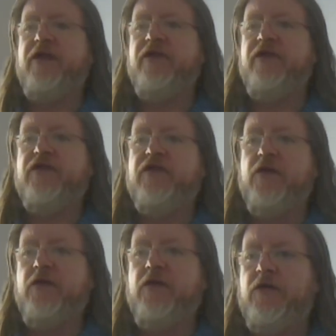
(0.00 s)
is
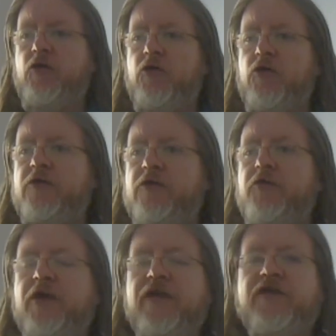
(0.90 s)
called the
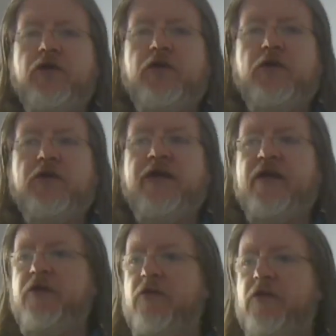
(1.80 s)
Great Circle
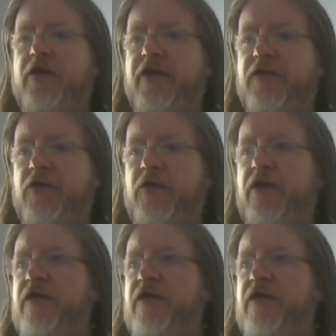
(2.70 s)
Calculator.